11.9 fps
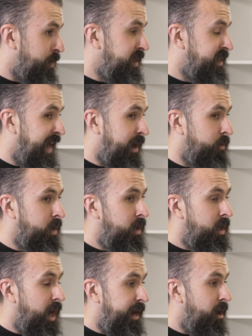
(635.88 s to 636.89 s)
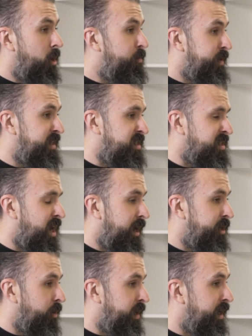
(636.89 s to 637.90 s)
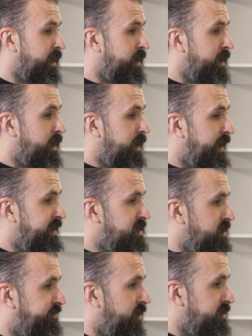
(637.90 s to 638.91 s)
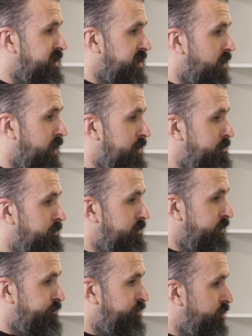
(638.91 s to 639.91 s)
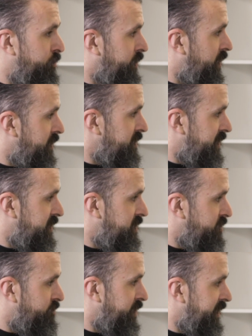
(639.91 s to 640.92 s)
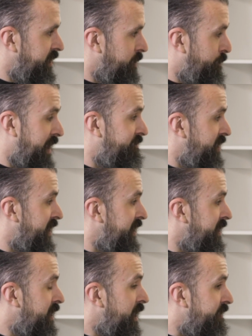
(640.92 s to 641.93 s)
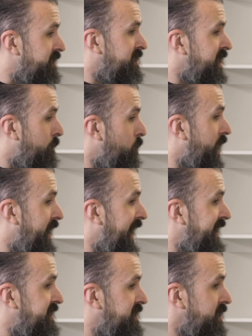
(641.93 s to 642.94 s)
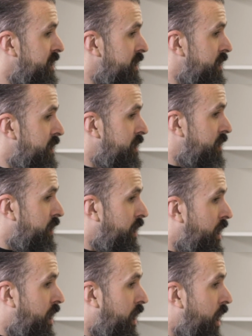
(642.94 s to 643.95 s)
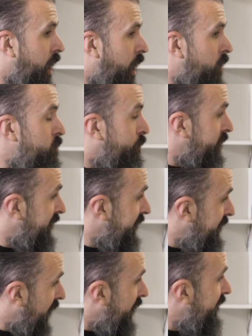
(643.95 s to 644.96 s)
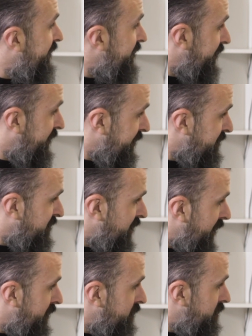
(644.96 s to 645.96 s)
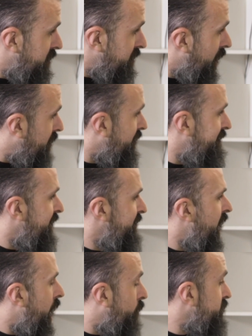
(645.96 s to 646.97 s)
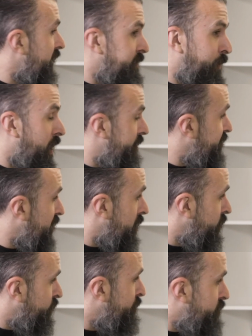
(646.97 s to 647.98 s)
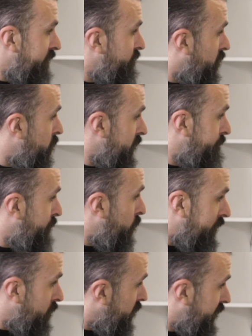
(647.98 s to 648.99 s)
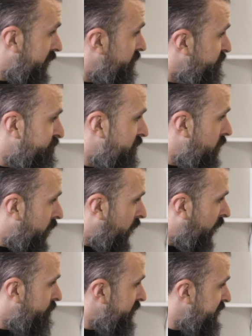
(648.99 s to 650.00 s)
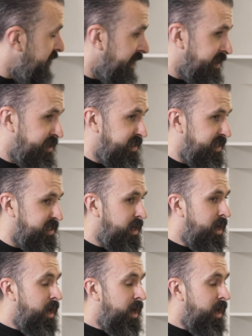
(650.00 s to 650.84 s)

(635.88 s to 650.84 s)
Beatdown, and I openly stuttered on it, it's the first time in broadcast history, apparently, that someone has openly and uneditedly stuttered. That I was like, it's part of the show. We're pre-recording, but we're not going to retake. It's just this,